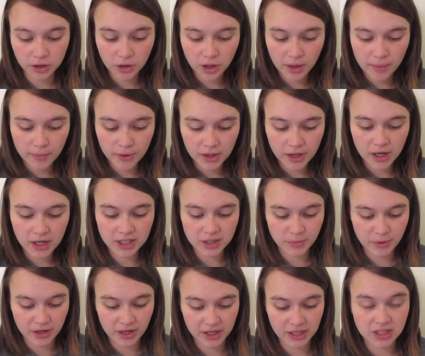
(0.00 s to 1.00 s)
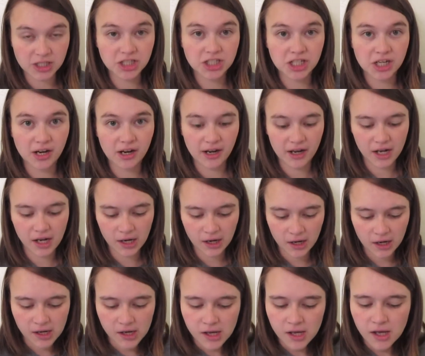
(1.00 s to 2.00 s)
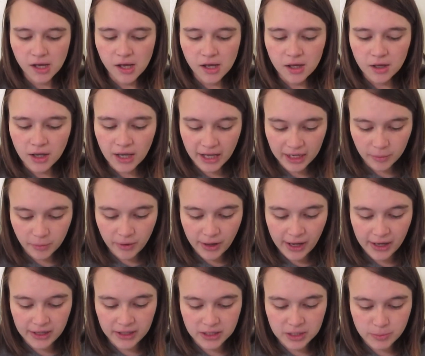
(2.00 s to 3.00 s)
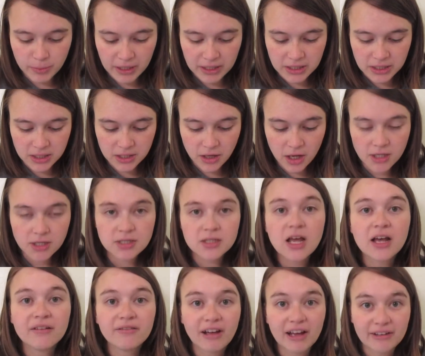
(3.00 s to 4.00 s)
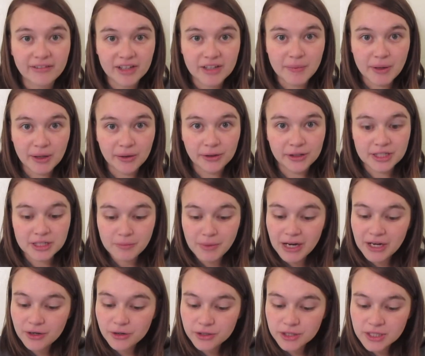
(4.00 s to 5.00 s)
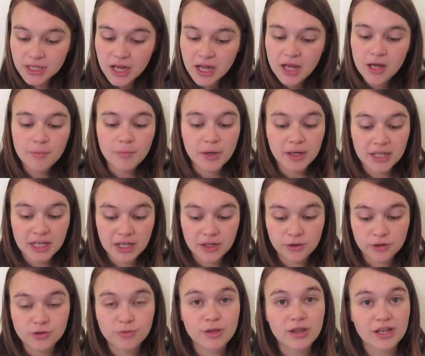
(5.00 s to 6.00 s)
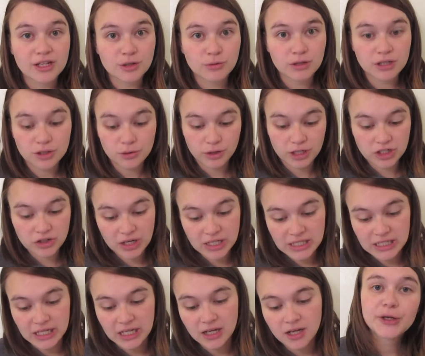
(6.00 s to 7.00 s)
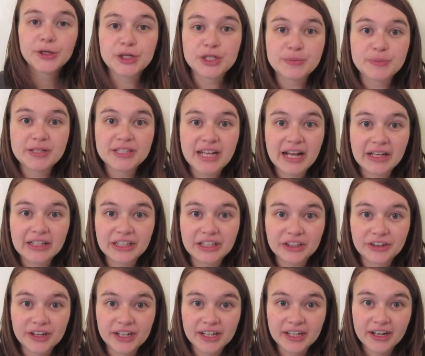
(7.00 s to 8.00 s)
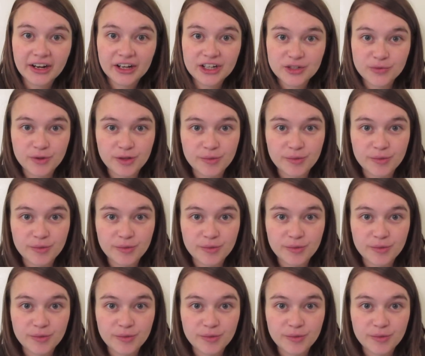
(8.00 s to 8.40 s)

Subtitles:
cucumber, asparagus shirae, eggplant and spicy sauce, lightly pickled tomatoes, potatoes with a sweet soy dressing, crispy salad and grated carrots